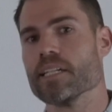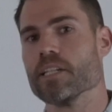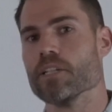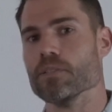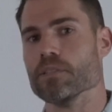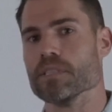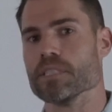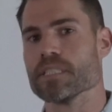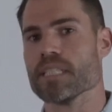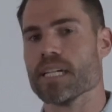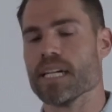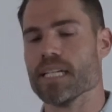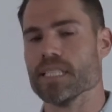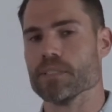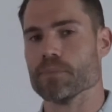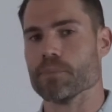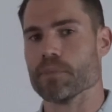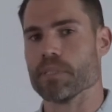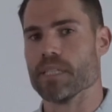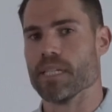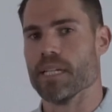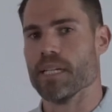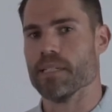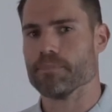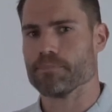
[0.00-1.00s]
coincides with
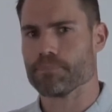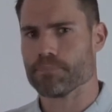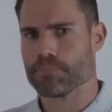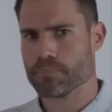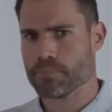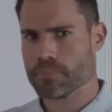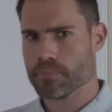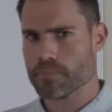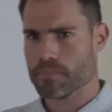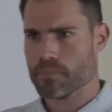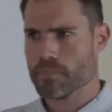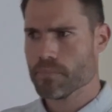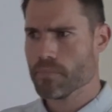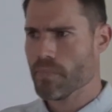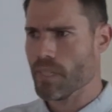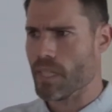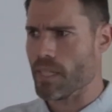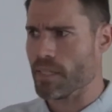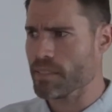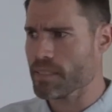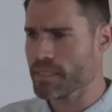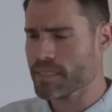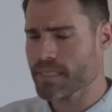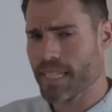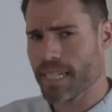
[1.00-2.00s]
that.
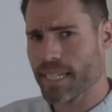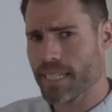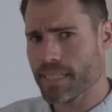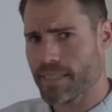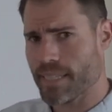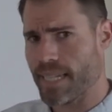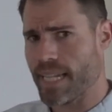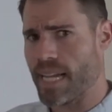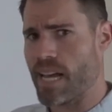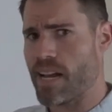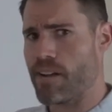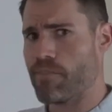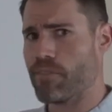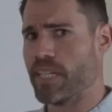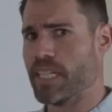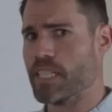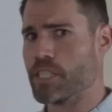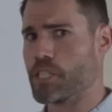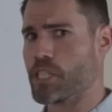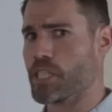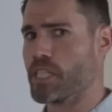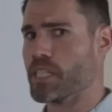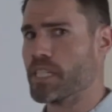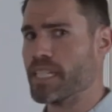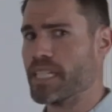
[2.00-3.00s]
The second thing out of
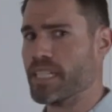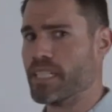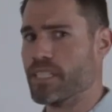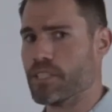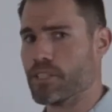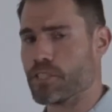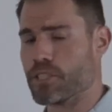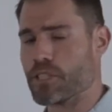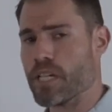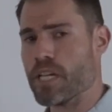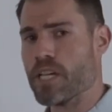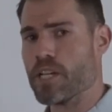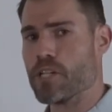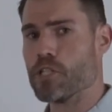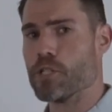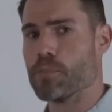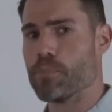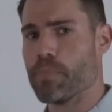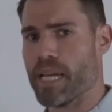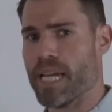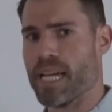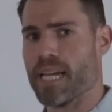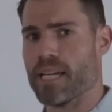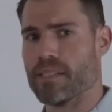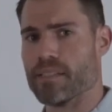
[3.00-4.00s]
Asia is
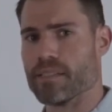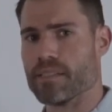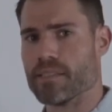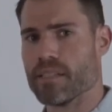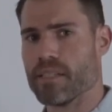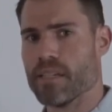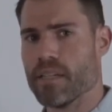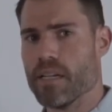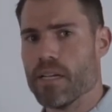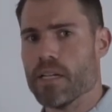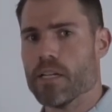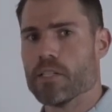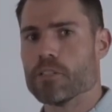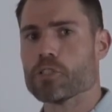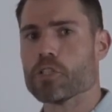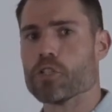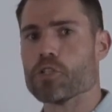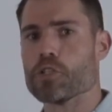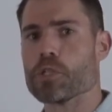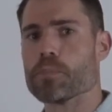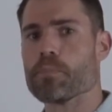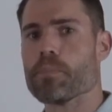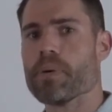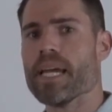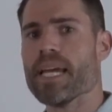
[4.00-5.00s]
Japan. So
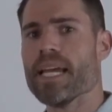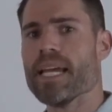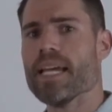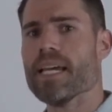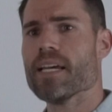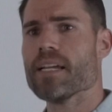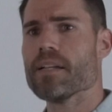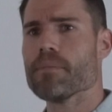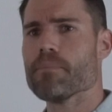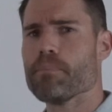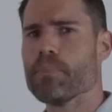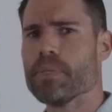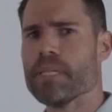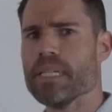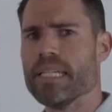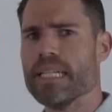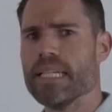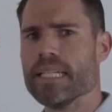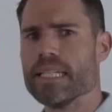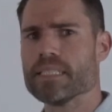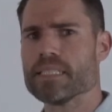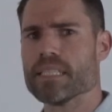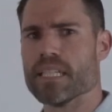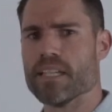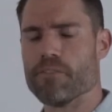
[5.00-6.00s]
Japan
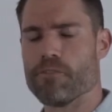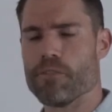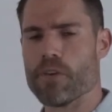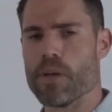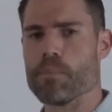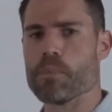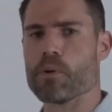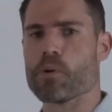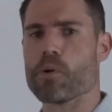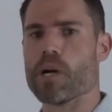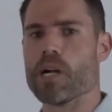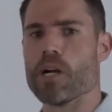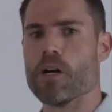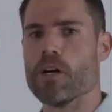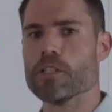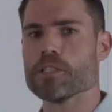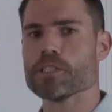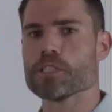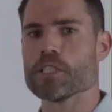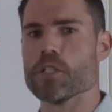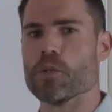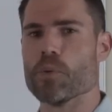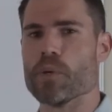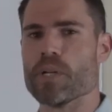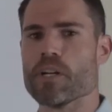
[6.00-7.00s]
peaked in February
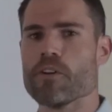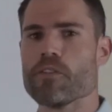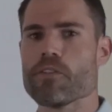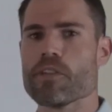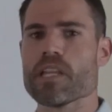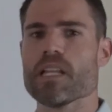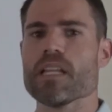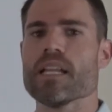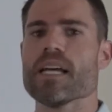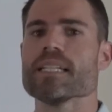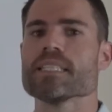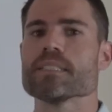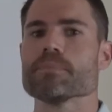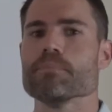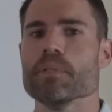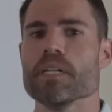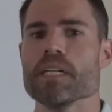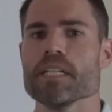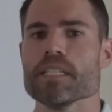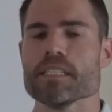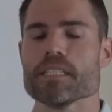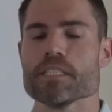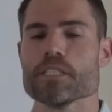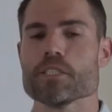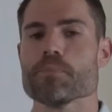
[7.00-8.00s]
also, and over the last
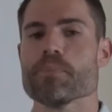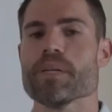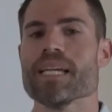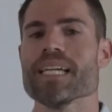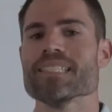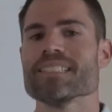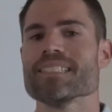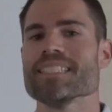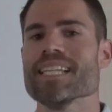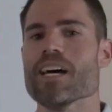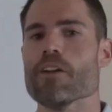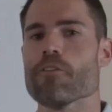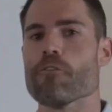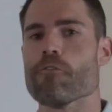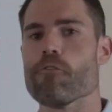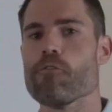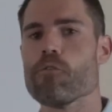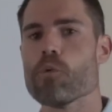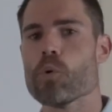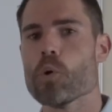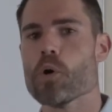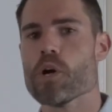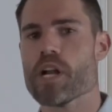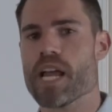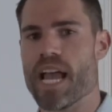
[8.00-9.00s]
month, Japan's down
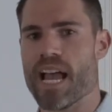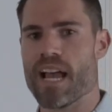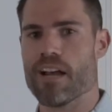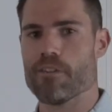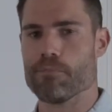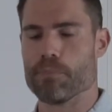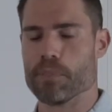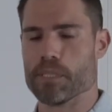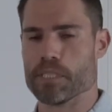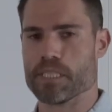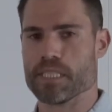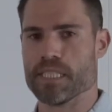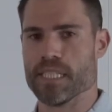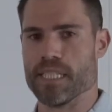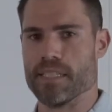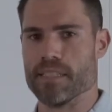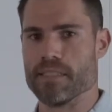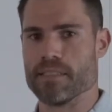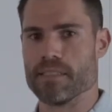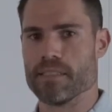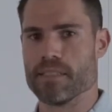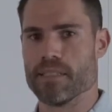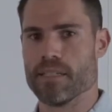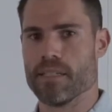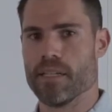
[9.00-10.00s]

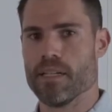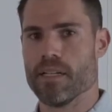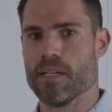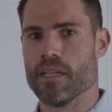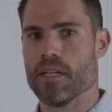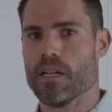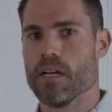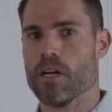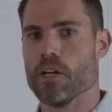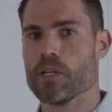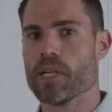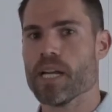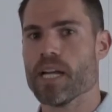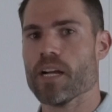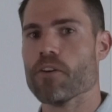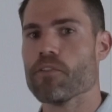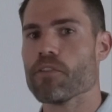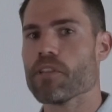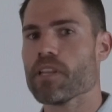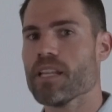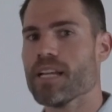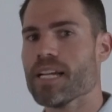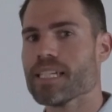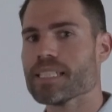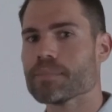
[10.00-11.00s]
4.5%. Okay, over
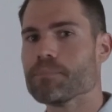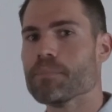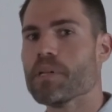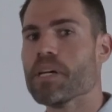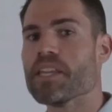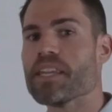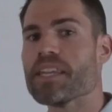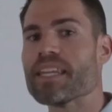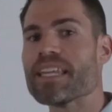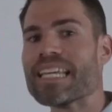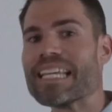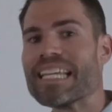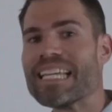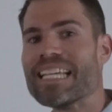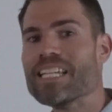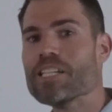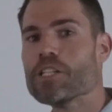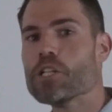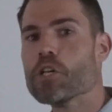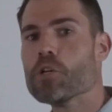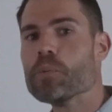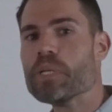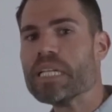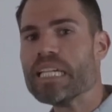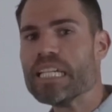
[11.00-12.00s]
the last month,
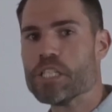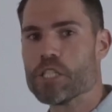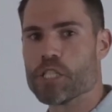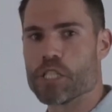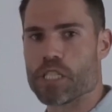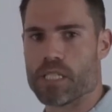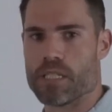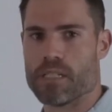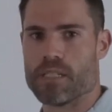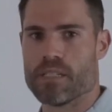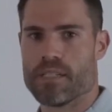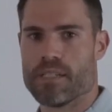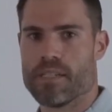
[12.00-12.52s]
Indonesia